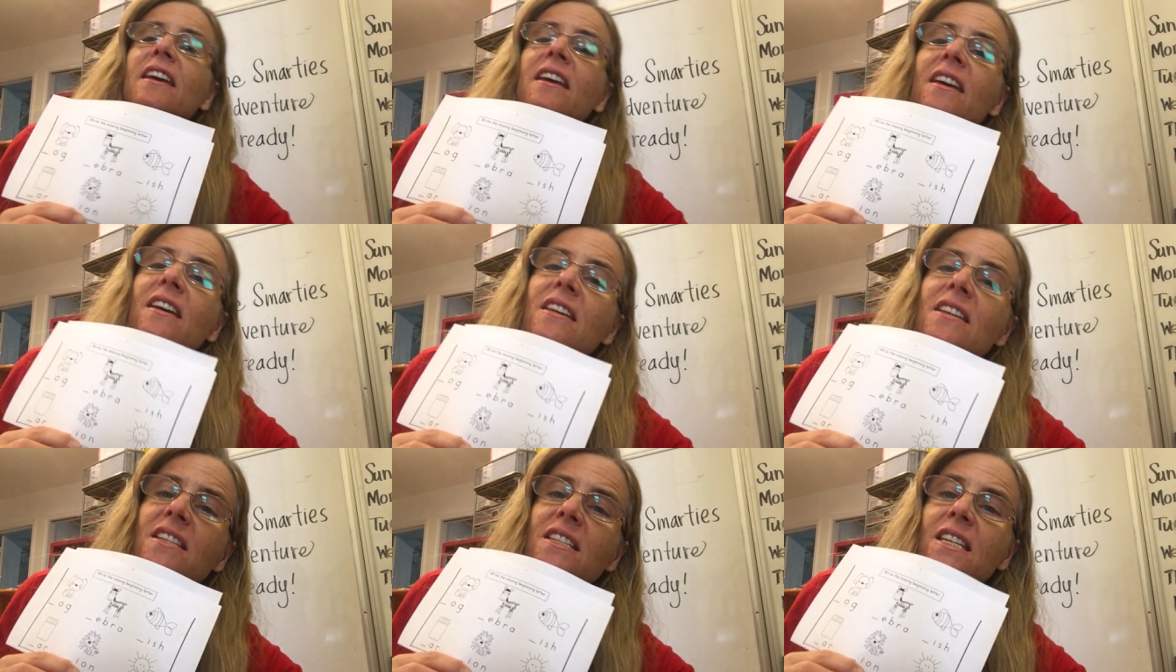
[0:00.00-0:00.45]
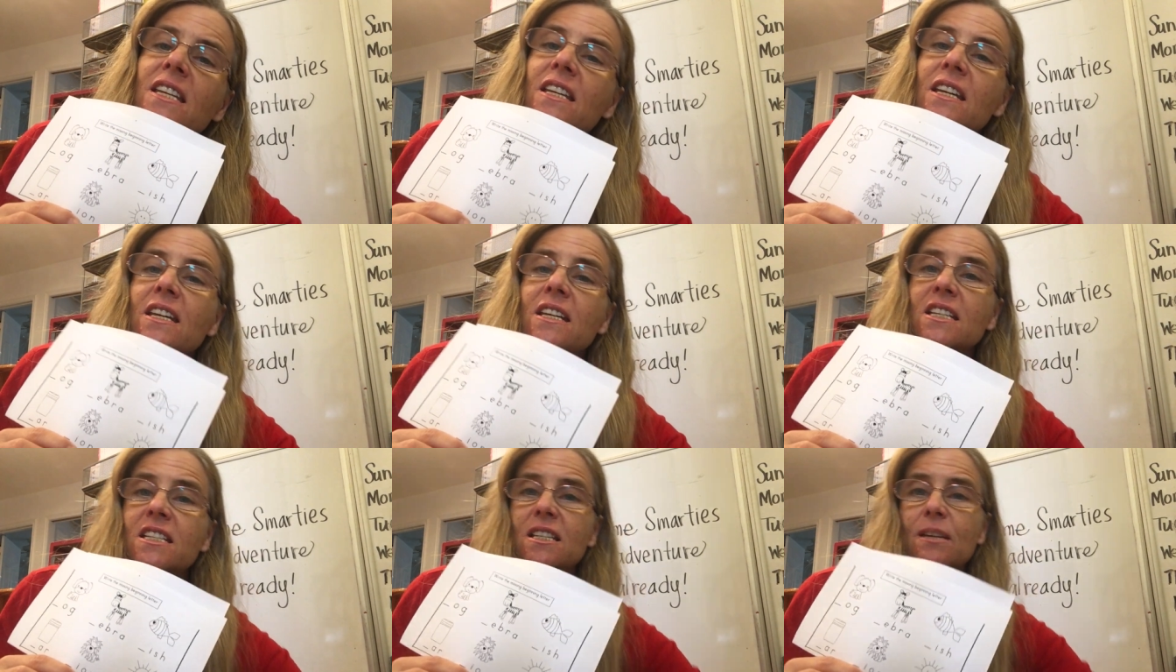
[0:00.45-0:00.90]
is
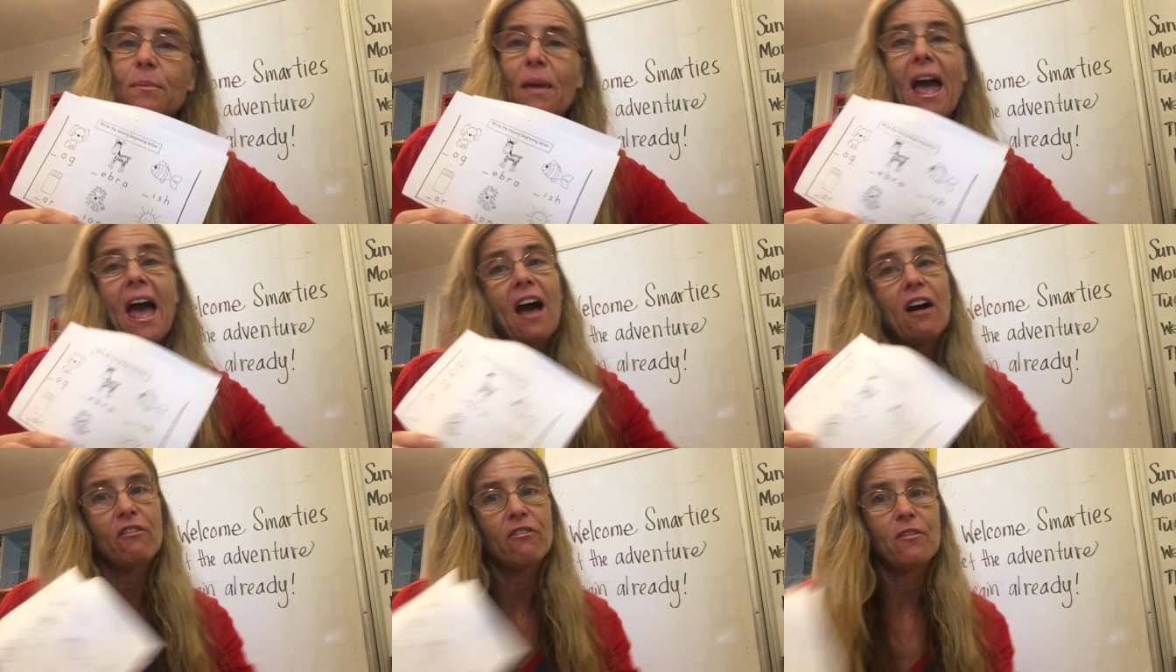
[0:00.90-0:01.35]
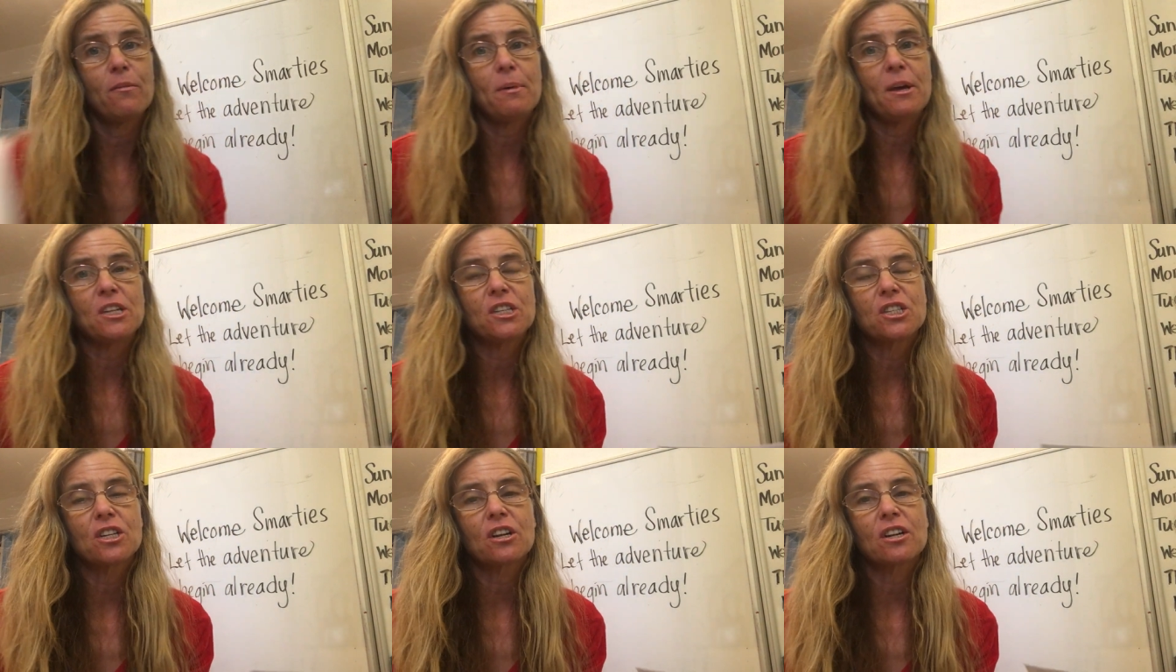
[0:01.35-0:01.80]
some
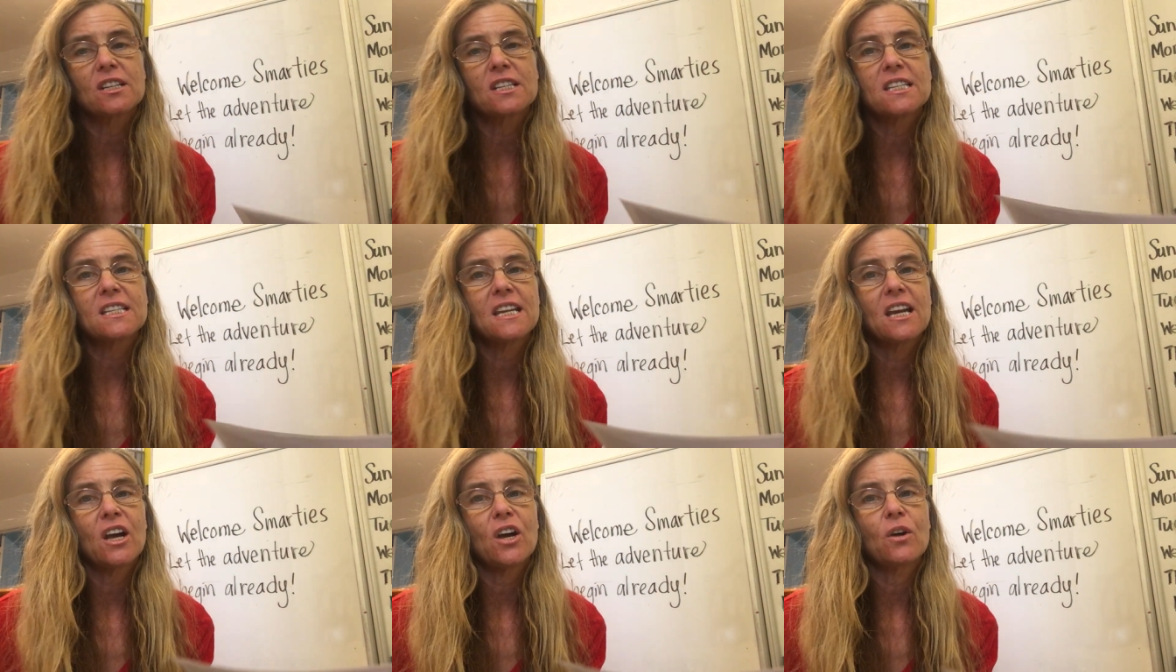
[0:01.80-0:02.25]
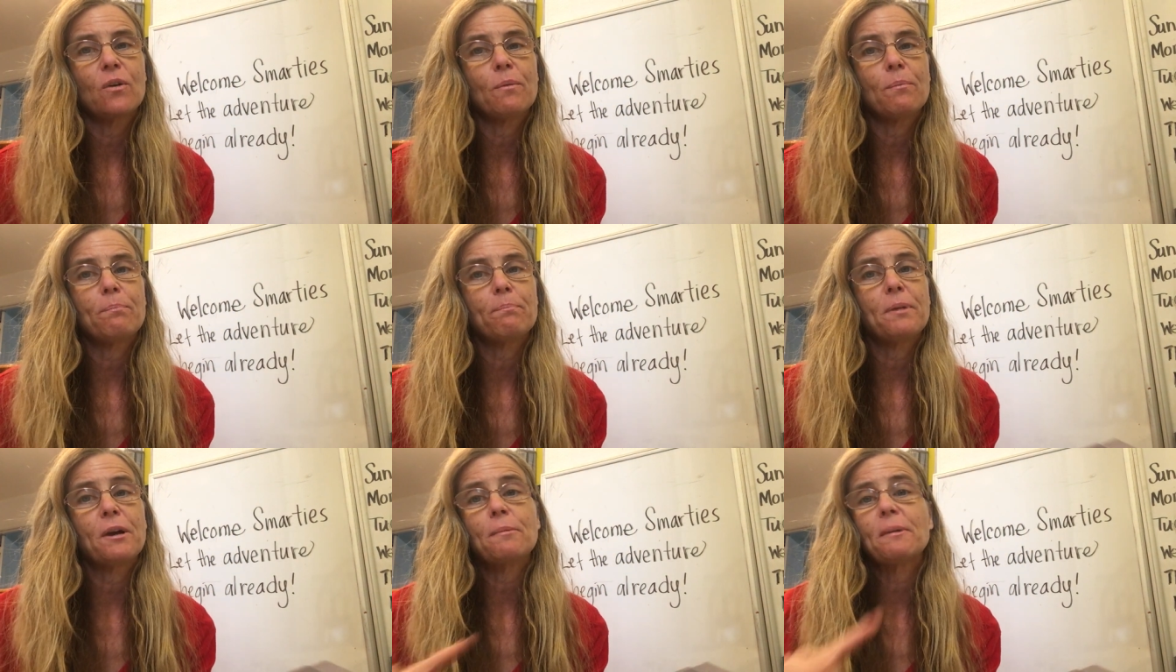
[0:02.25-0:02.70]
alphabet charts. Now,
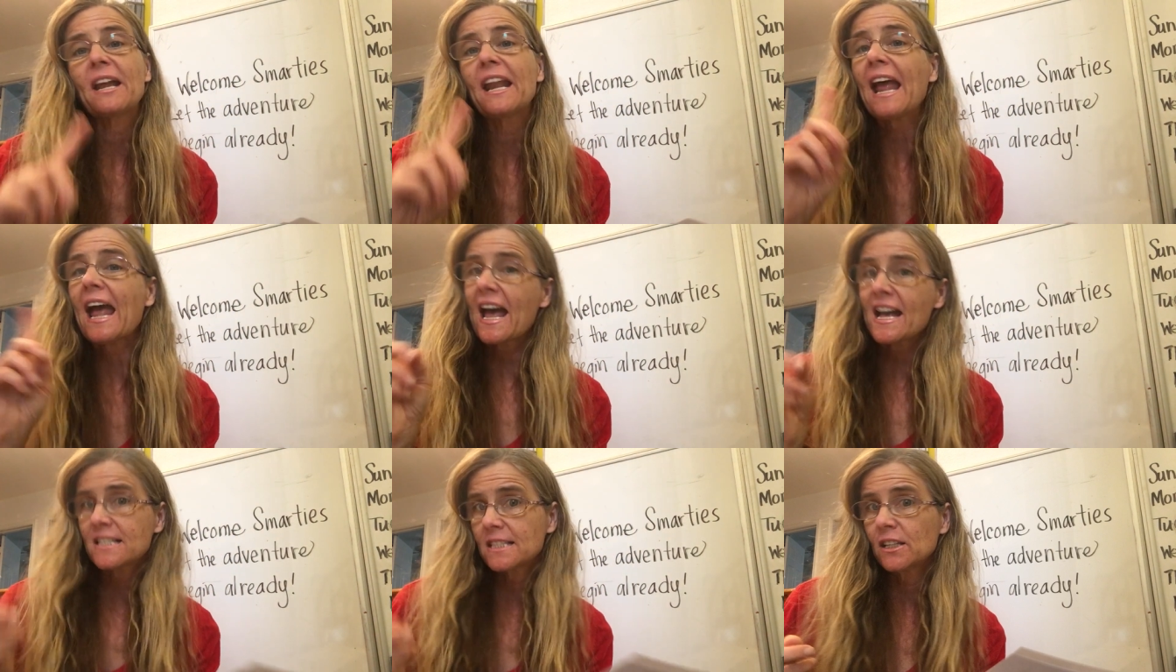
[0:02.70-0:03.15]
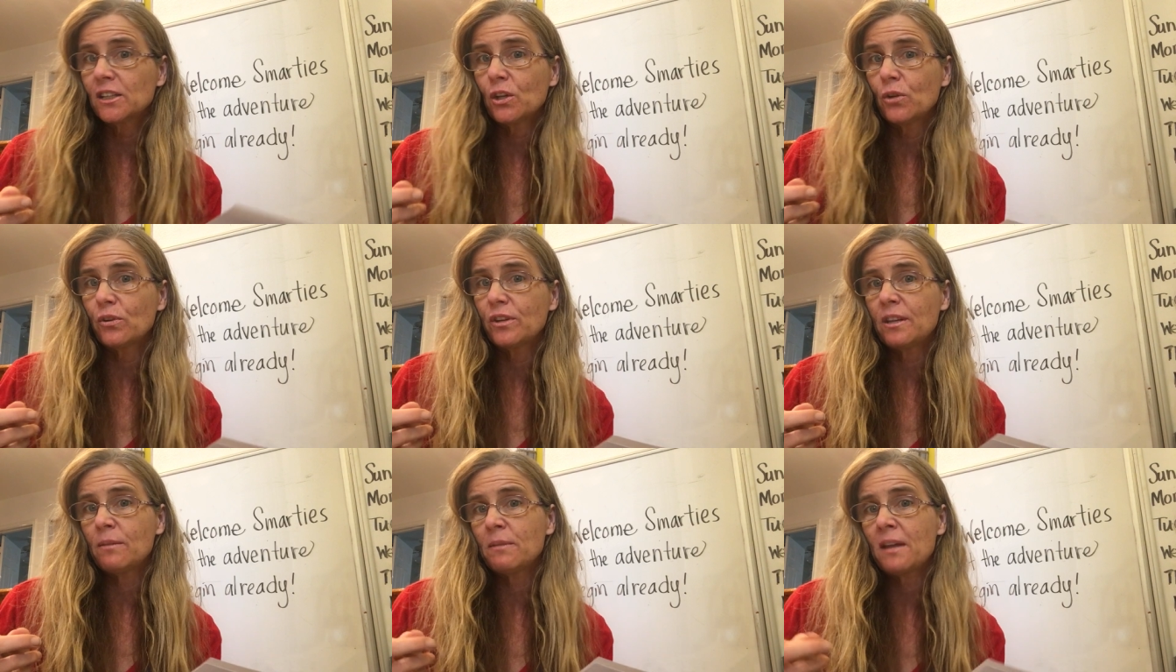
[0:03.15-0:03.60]
Paramount hasn't
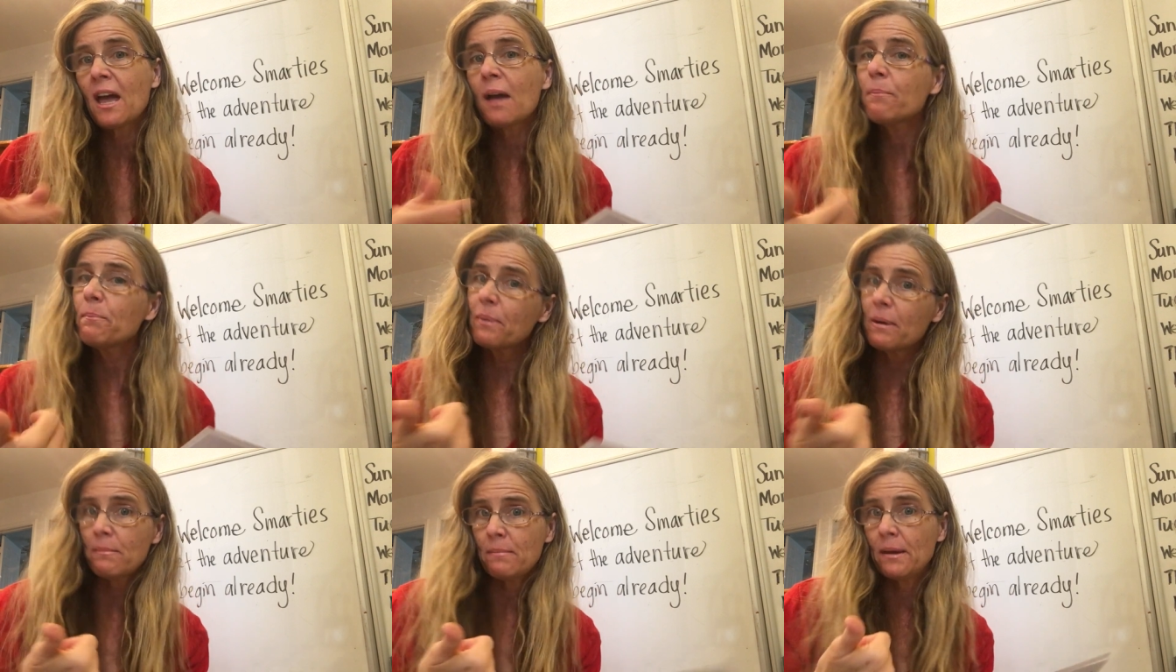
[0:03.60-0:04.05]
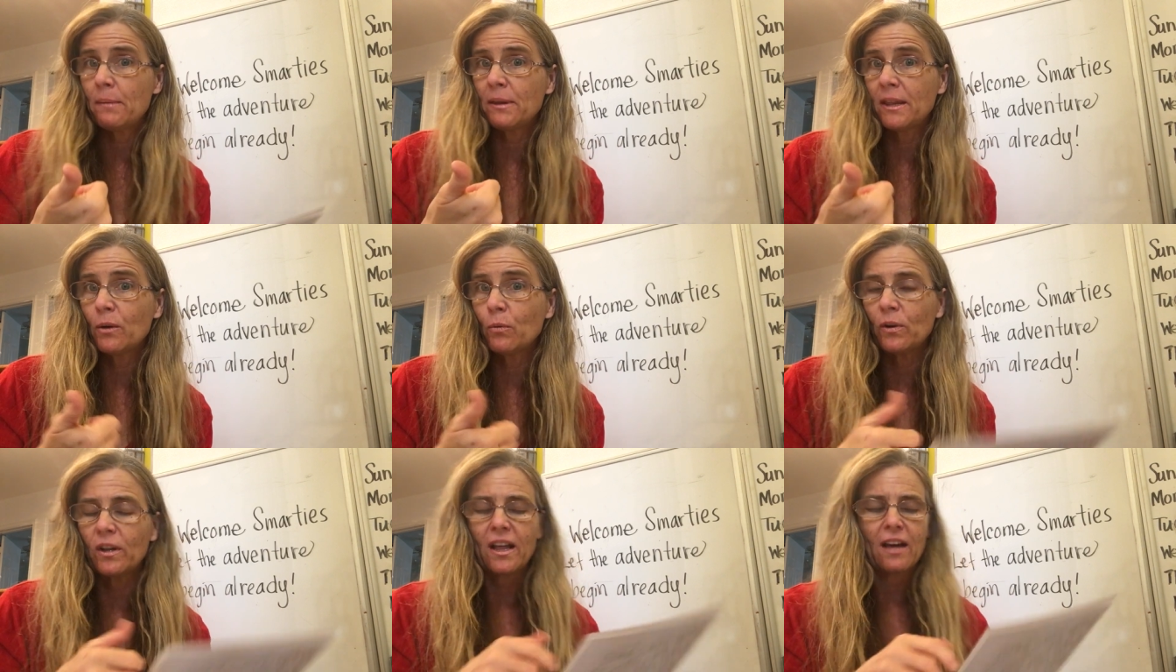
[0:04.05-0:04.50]
loaded them yet, but maybe
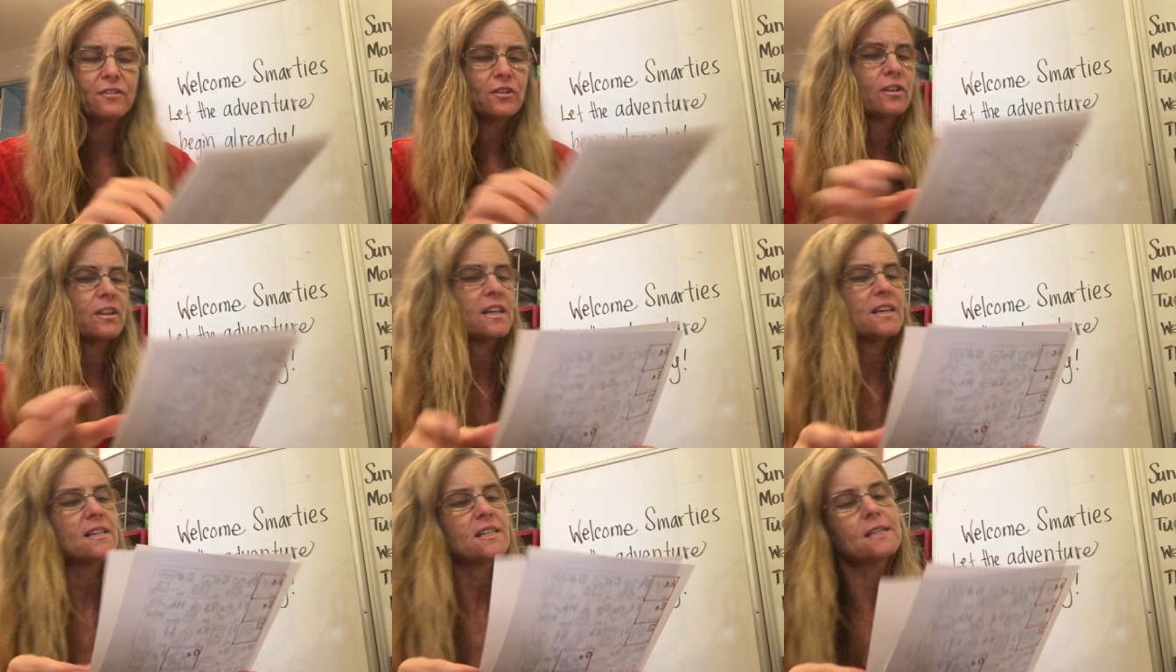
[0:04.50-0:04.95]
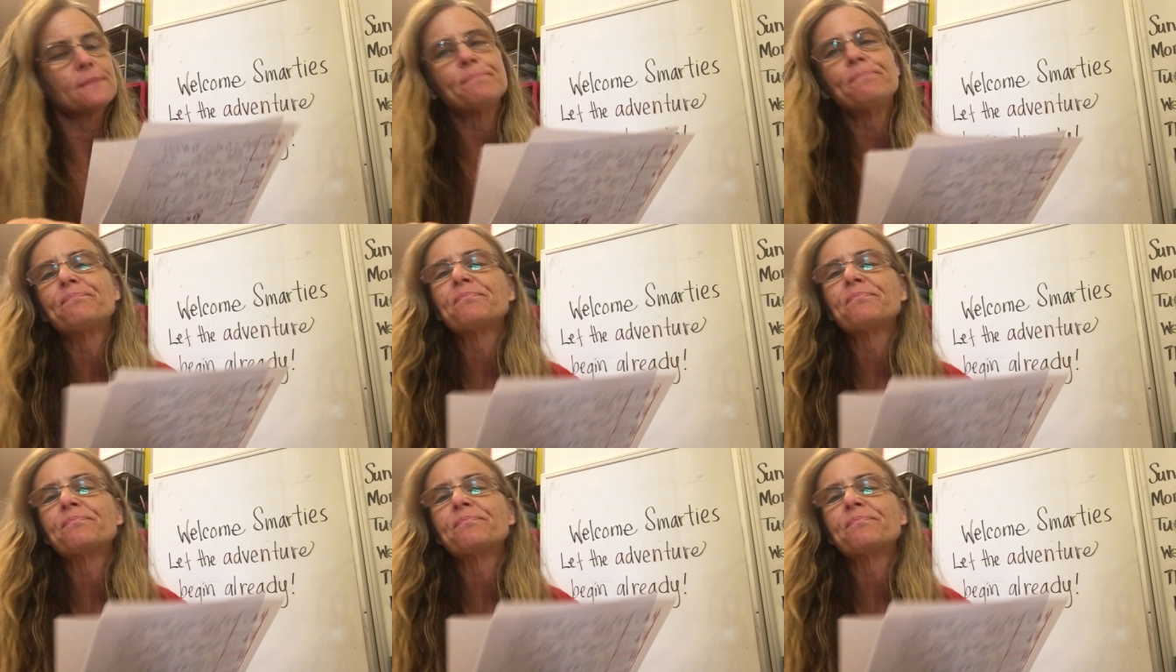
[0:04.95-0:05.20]
they will after this.